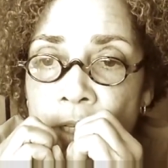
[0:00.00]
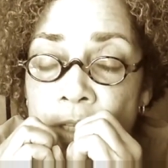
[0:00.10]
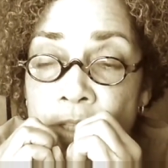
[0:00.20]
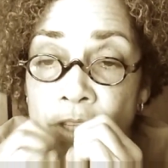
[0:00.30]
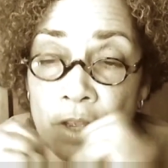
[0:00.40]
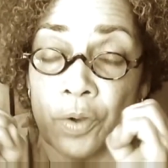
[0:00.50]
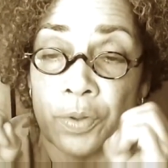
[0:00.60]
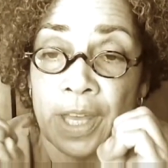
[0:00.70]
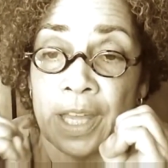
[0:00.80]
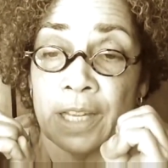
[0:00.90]
So
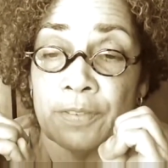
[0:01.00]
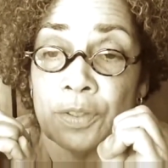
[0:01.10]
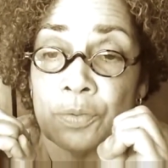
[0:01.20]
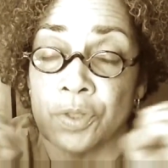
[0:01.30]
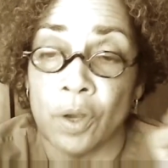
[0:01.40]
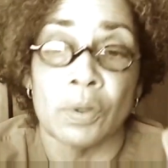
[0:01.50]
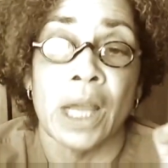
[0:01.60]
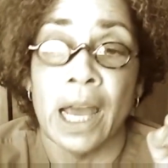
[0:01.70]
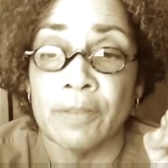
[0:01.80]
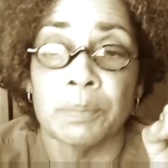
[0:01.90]
that if you don't
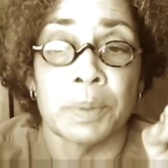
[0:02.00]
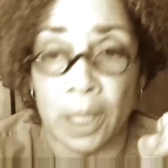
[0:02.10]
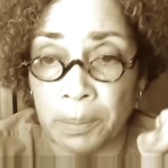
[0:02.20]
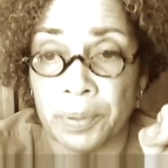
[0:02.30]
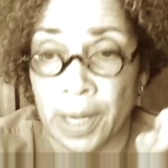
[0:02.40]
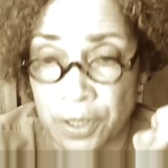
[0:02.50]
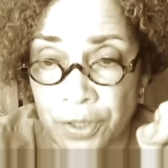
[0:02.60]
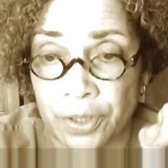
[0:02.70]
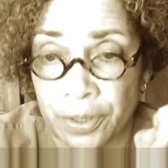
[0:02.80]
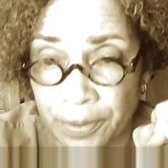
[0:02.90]
have a blood
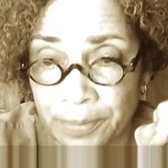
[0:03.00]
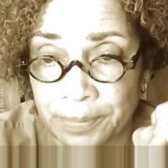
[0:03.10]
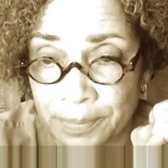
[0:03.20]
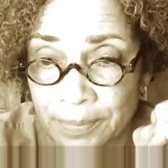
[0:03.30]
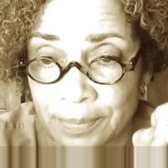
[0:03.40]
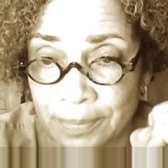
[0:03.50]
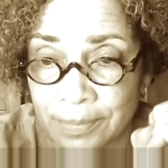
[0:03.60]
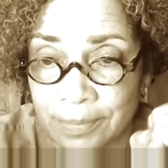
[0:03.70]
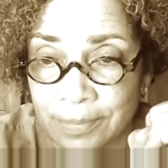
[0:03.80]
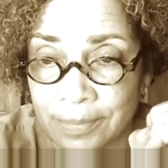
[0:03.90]
pressure,
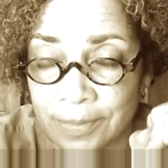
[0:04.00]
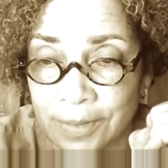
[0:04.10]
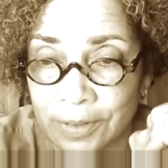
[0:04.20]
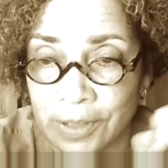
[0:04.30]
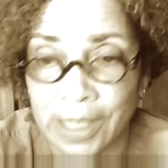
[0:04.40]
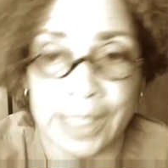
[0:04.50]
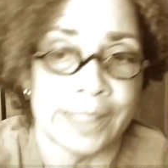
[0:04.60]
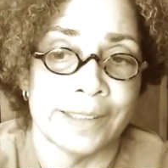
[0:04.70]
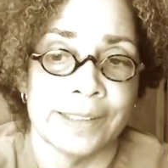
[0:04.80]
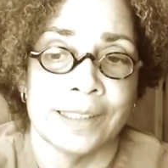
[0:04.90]

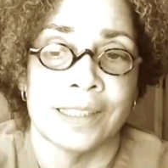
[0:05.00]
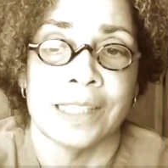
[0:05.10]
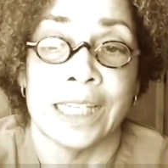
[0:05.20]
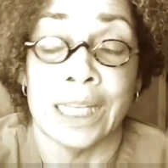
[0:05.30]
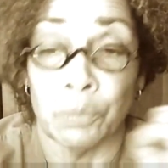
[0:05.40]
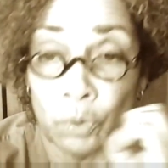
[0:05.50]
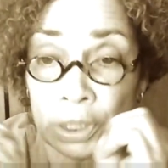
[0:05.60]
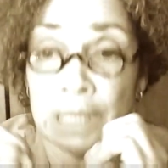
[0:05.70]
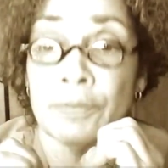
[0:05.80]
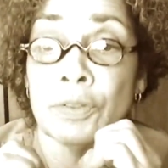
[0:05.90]
right, it will
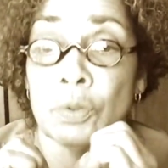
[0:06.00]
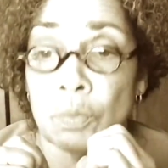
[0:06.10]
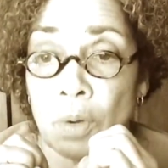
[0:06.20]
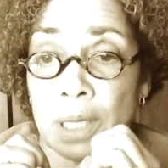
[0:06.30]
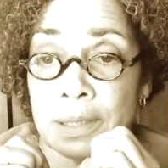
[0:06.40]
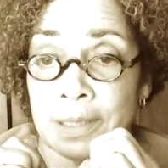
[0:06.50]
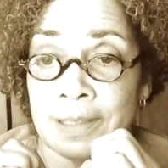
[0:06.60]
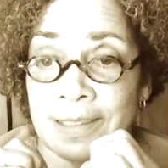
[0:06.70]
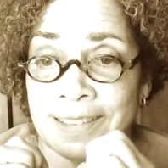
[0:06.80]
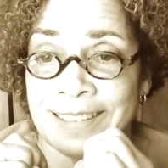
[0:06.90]
give you one.
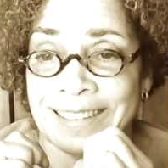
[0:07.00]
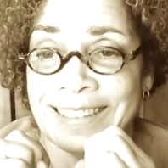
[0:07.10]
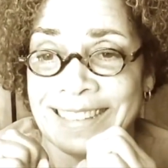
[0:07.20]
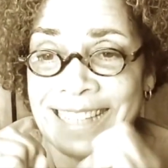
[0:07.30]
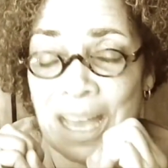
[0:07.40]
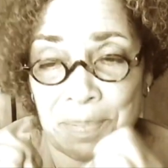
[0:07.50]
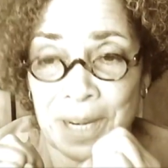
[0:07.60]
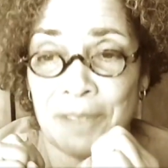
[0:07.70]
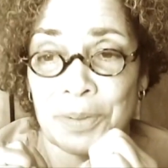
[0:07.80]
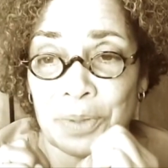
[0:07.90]

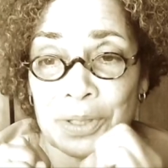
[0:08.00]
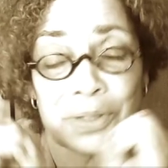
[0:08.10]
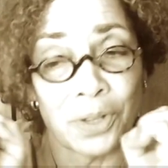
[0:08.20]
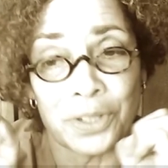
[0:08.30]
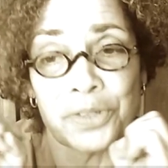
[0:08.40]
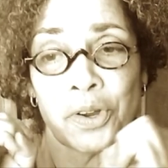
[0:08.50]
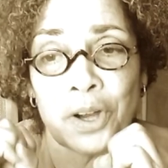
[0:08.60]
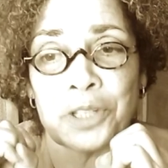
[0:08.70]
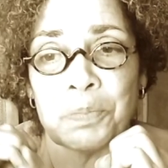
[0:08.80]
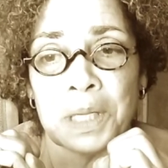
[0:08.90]
Epinephrine will, as long as your
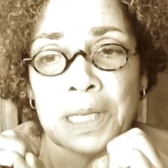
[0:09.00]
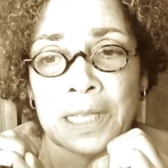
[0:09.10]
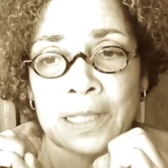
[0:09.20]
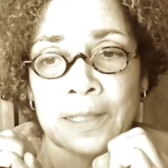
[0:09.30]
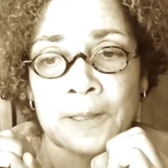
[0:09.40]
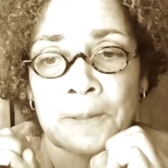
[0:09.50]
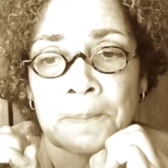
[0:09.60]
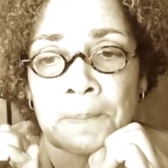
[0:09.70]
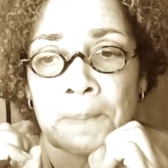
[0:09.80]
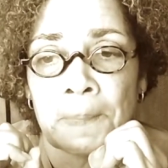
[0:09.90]
heart's beating.
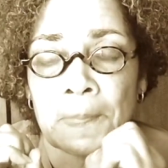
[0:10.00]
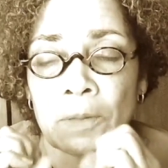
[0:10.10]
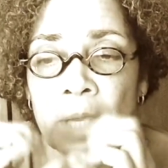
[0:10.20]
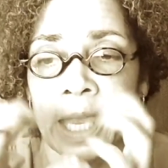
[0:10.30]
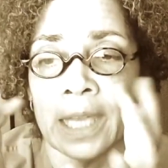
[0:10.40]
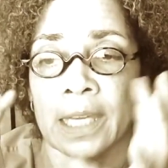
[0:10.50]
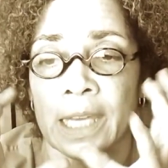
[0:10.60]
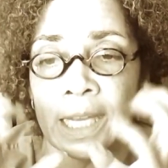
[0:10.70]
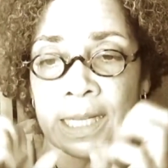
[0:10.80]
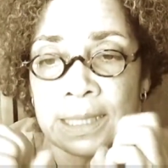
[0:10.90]
Okay?
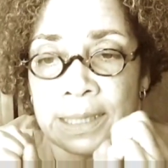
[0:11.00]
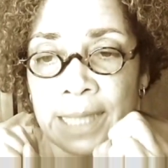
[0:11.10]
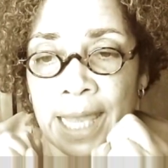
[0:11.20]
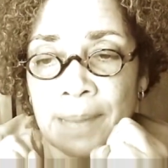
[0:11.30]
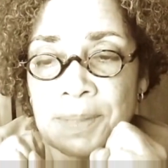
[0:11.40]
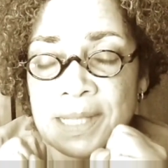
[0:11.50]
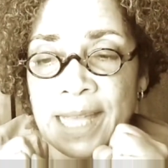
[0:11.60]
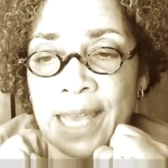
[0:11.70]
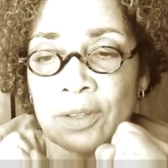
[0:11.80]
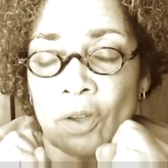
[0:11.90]
It clamps
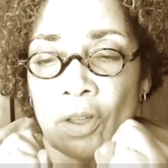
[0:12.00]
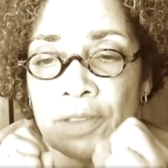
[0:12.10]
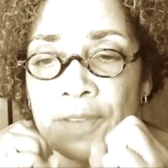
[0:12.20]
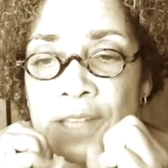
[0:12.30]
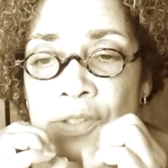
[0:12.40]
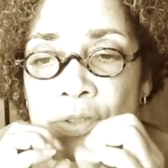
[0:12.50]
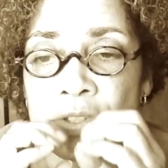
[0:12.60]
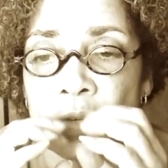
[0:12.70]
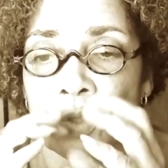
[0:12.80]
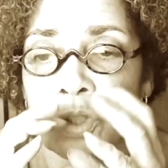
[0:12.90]
down all the vessels.
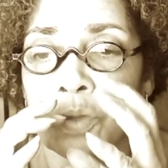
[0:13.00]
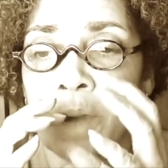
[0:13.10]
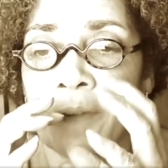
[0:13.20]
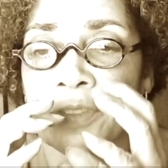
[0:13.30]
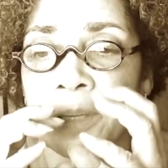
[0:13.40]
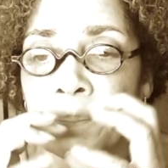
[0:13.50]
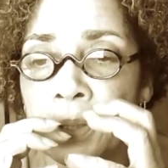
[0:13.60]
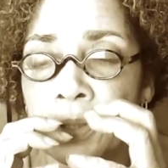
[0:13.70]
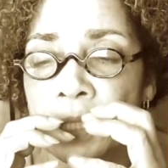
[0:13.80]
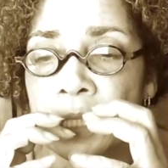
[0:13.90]
So you have the
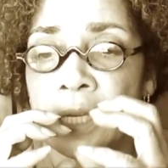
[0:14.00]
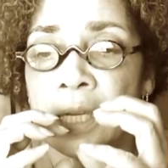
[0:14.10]
ability,